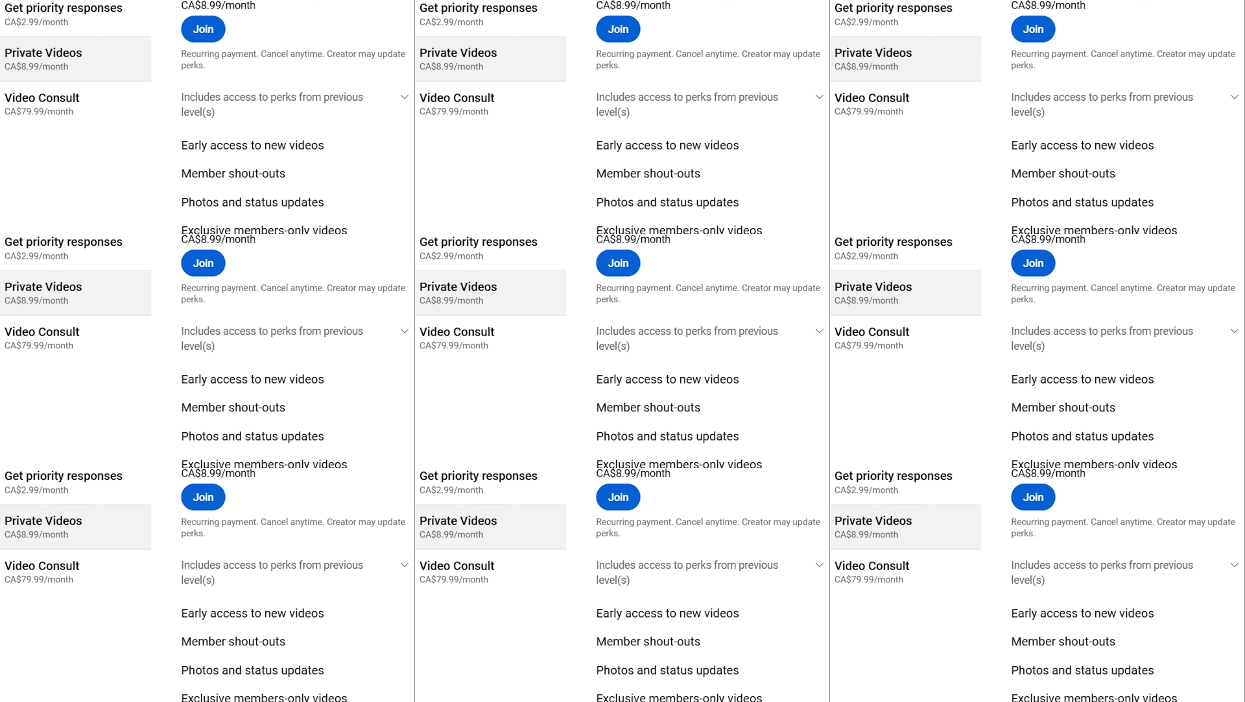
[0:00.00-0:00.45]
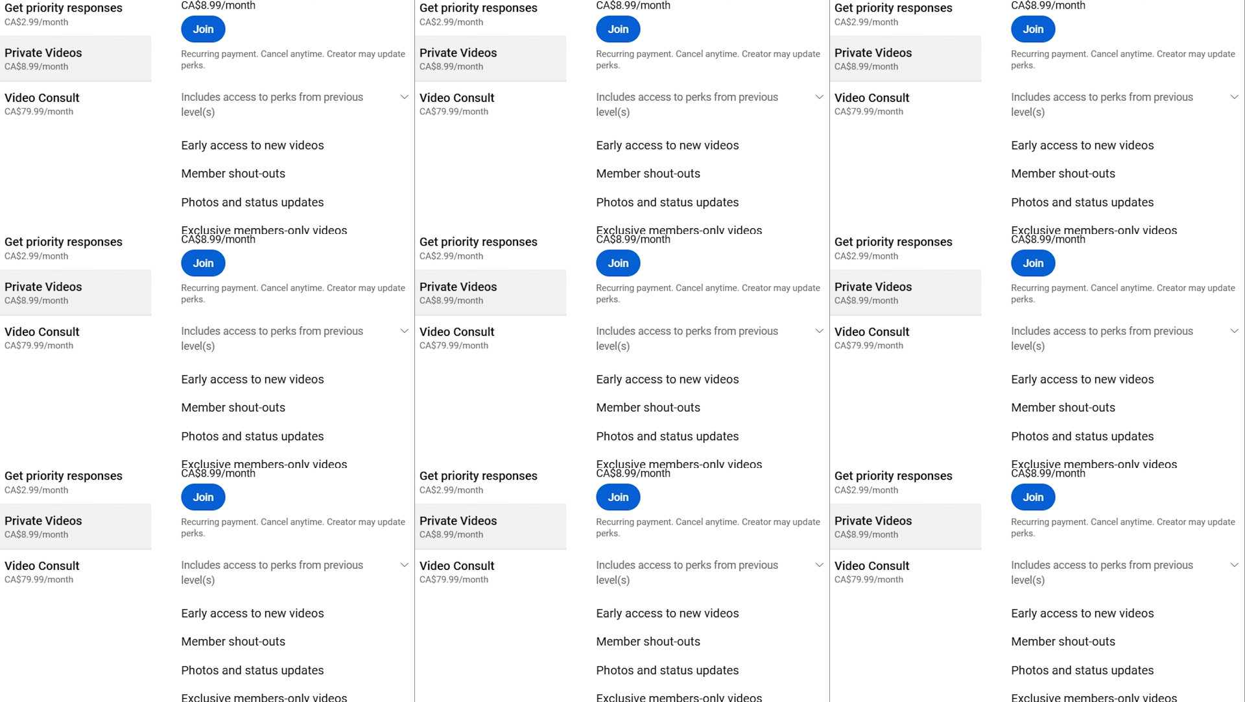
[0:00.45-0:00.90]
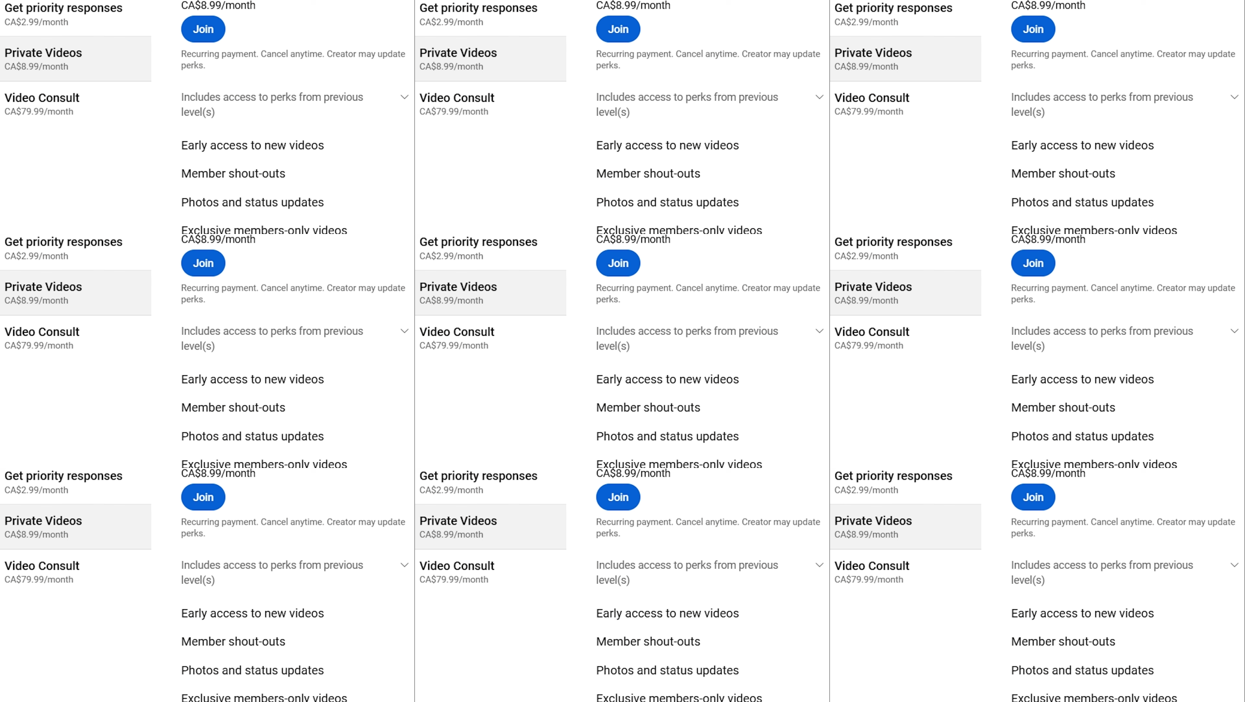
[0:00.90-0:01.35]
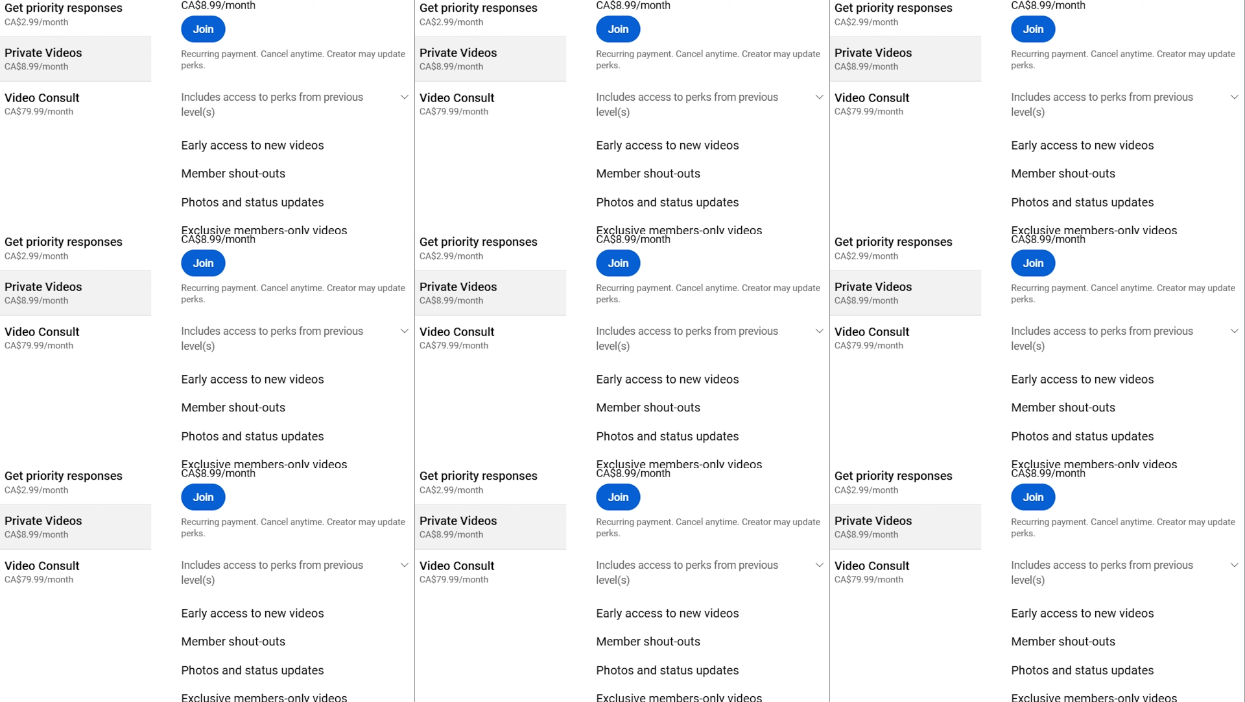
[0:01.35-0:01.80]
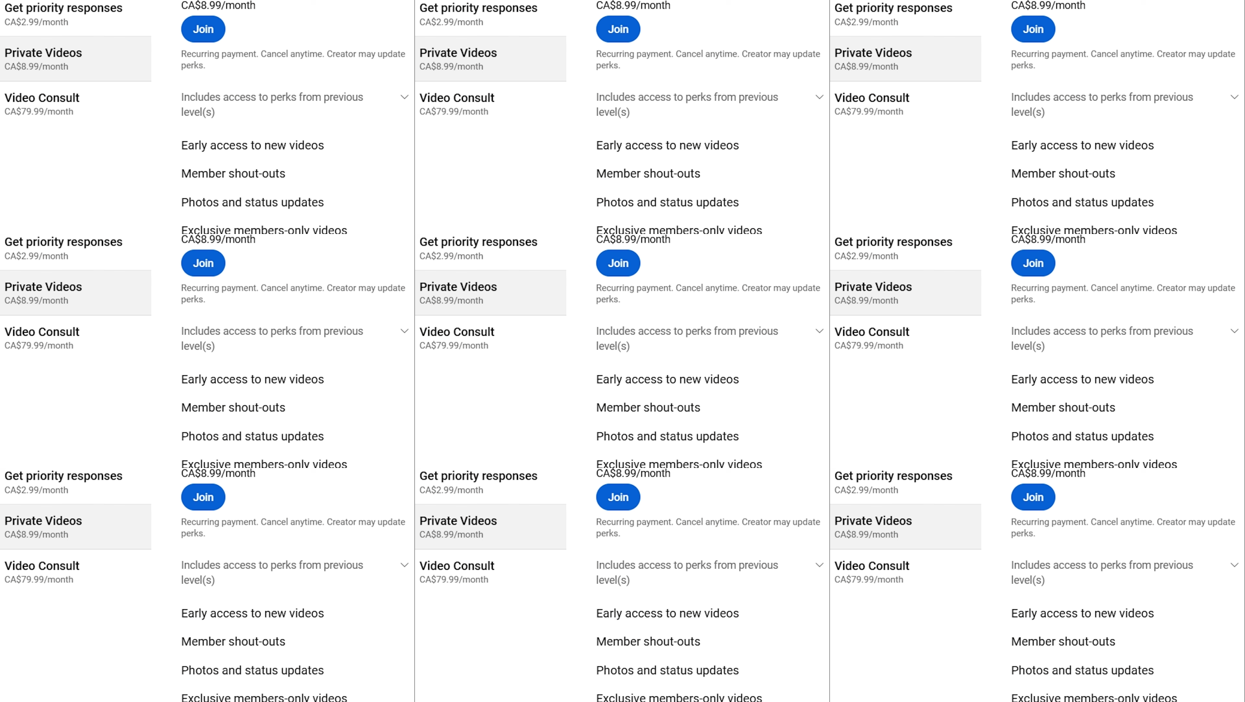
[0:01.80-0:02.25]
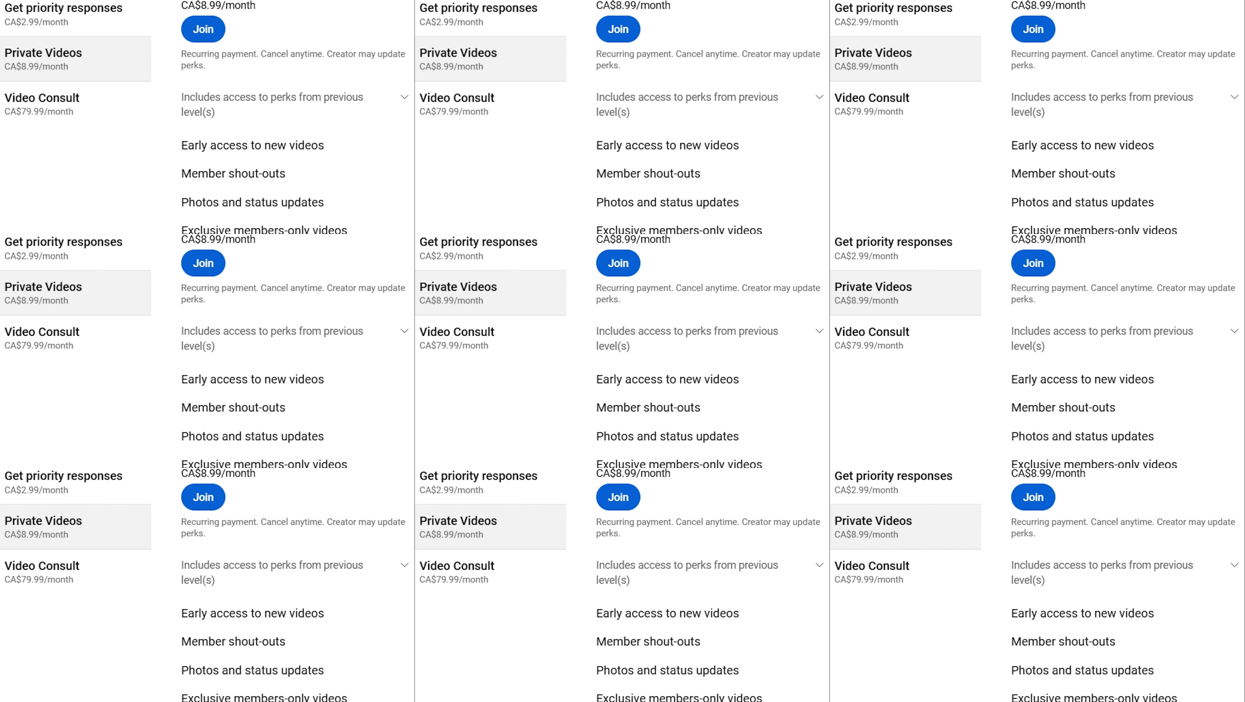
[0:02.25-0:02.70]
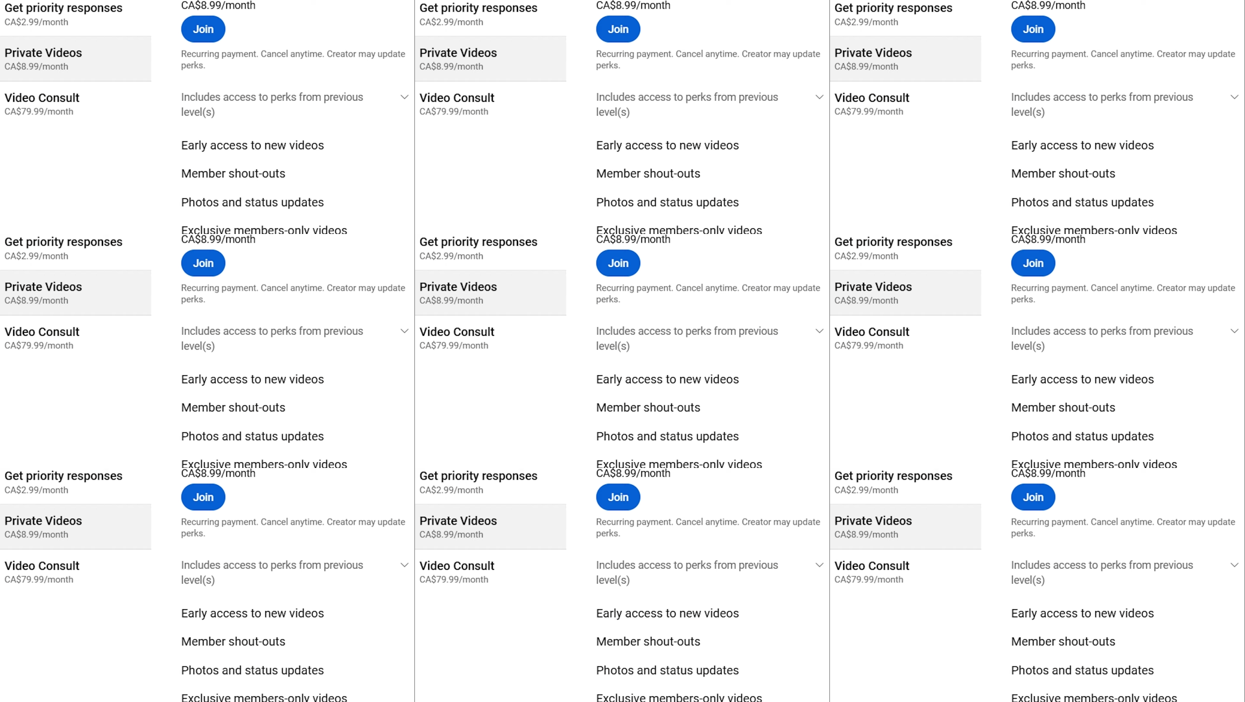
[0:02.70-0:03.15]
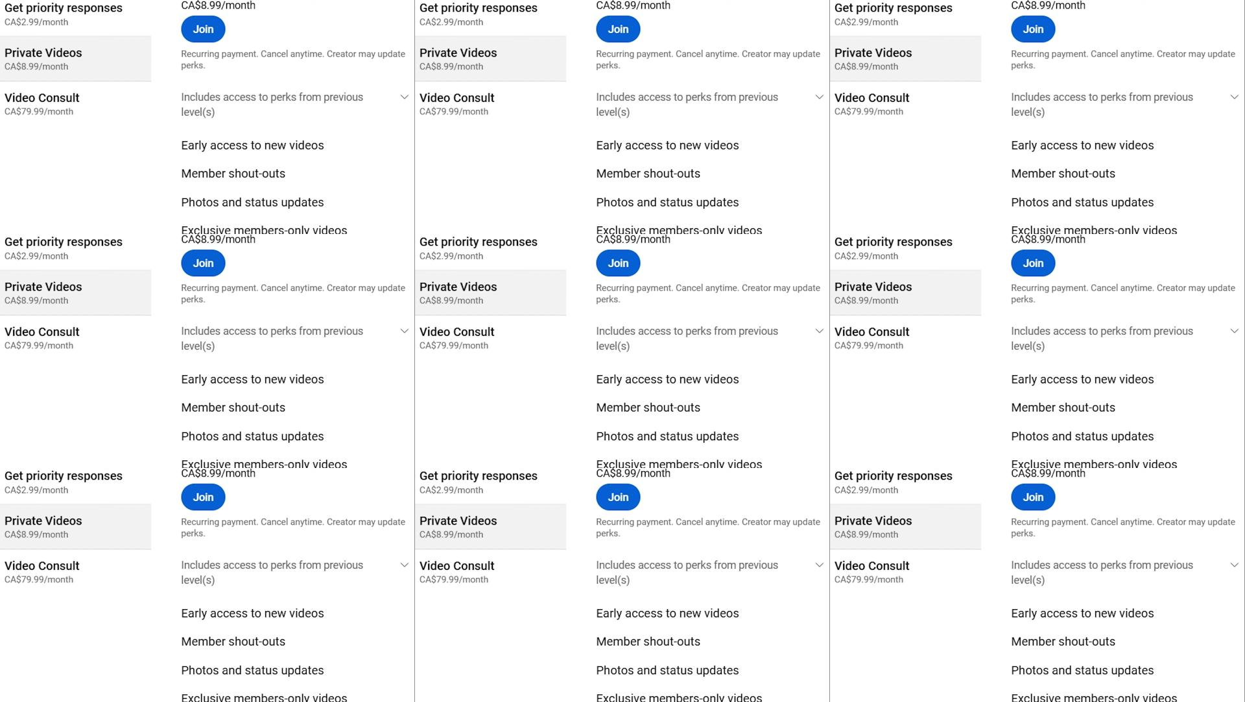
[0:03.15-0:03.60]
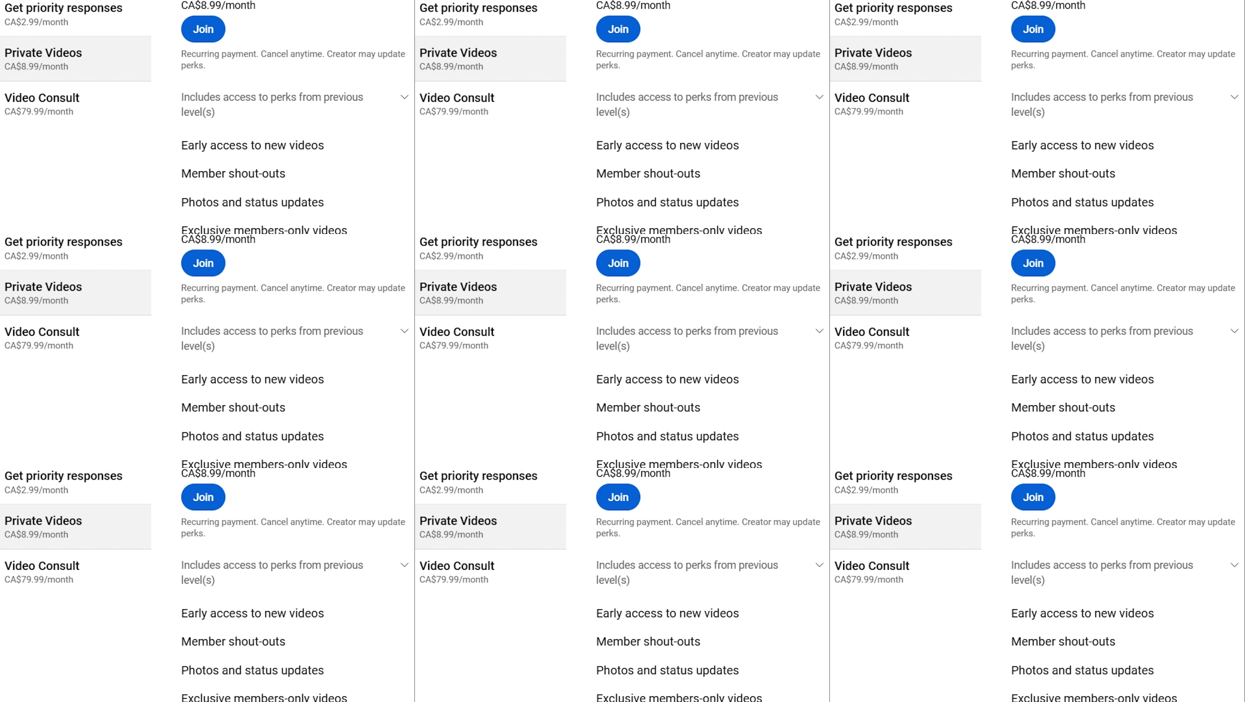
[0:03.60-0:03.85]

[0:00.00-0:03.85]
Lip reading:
Nobody's mouth can be seen.